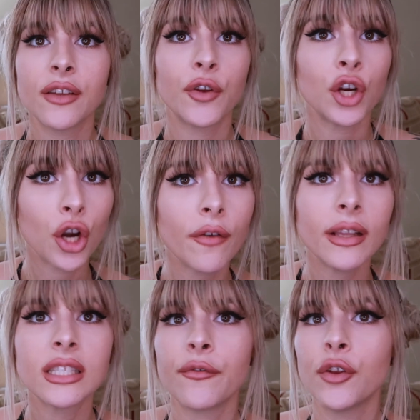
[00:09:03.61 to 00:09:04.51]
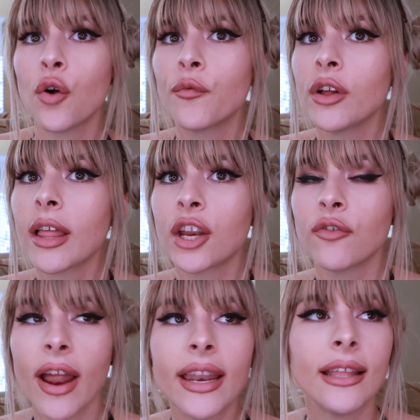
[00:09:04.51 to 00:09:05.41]
If you're nervous, if you don't feel like
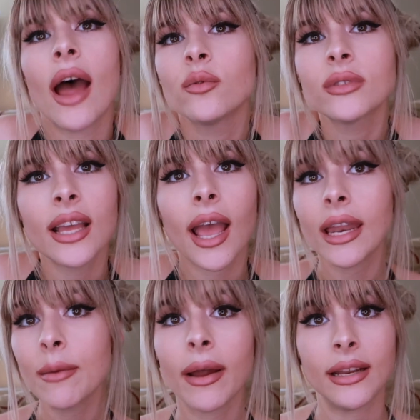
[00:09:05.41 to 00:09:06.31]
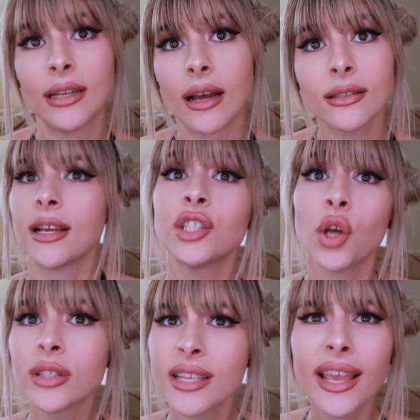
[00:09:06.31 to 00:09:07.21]
you're ready, I don't think anybody does.
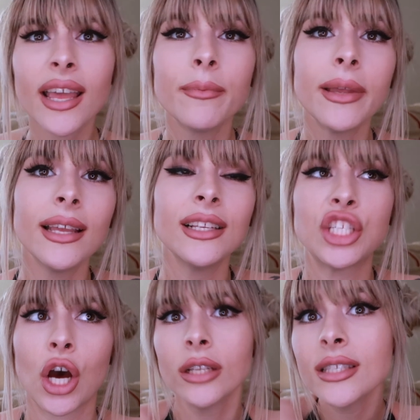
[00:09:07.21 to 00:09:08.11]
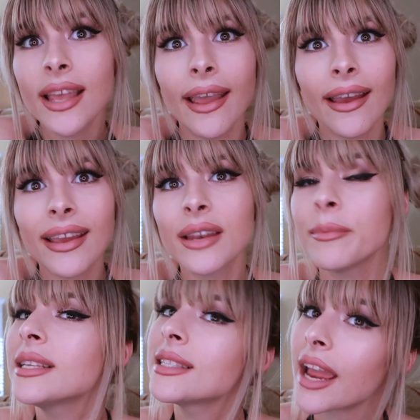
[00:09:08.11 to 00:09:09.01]
Adulting can be daunting, it
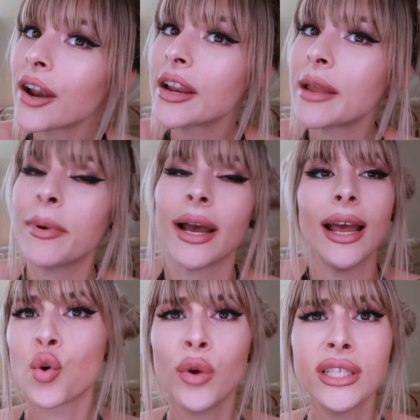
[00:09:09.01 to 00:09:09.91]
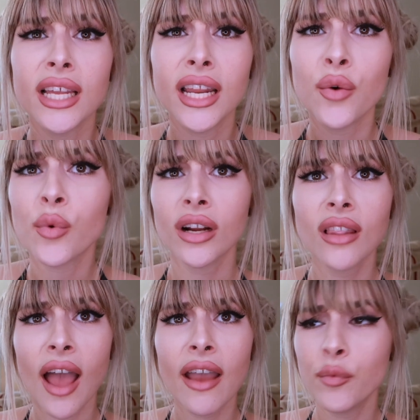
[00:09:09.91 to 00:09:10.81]
can be scary, but we did it, we're
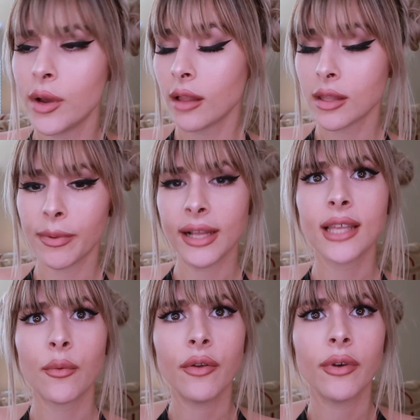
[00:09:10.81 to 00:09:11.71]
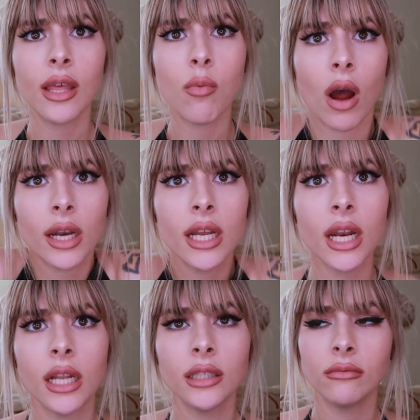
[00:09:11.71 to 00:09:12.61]
alive, we got the place that we really wanted,
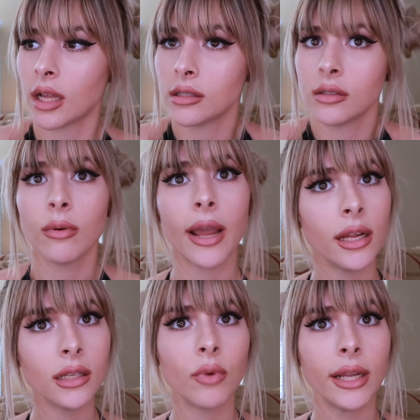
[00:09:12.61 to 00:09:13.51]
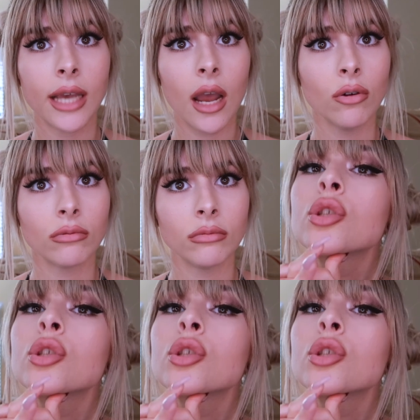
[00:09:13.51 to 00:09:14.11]
and that's the way it went down.